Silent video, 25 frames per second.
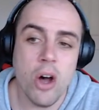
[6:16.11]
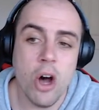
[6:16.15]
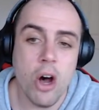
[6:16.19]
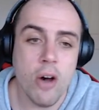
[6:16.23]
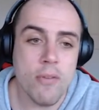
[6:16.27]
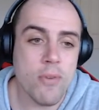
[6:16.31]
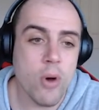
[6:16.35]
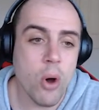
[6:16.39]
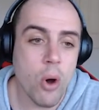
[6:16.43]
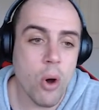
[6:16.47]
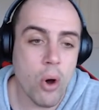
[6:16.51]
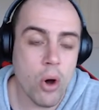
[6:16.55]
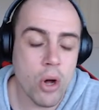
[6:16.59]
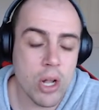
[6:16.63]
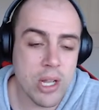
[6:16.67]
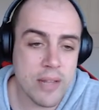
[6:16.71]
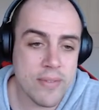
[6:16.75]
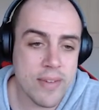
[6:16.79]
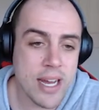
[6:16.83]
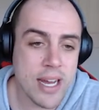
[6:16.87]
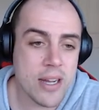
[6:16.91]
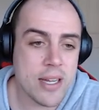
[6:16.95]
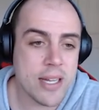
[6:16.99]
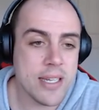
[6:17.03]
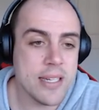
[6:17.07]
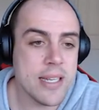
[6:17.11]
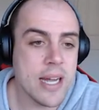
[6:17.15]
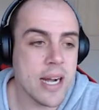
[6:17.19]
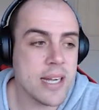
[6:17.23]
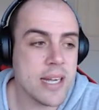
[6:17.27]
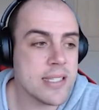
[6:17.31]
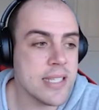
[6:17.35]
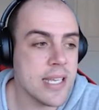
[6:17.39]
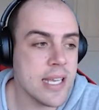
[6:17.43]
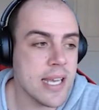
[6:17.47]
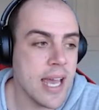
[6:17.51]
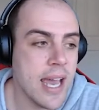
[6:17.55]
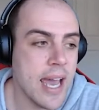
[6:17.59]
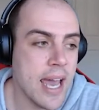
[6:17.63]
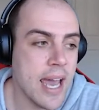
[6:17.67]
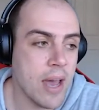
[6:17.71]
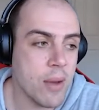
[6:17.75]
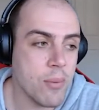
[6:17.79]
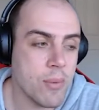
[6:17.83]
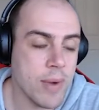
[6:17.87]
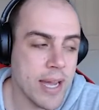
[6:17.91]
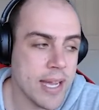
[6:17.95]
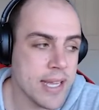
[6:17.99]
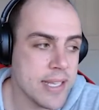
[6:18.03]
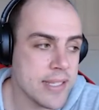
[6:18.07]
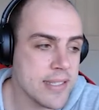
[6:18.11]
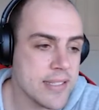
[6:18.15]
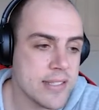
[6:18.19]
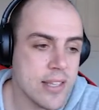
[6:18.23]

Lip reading: of all of our conducting airways.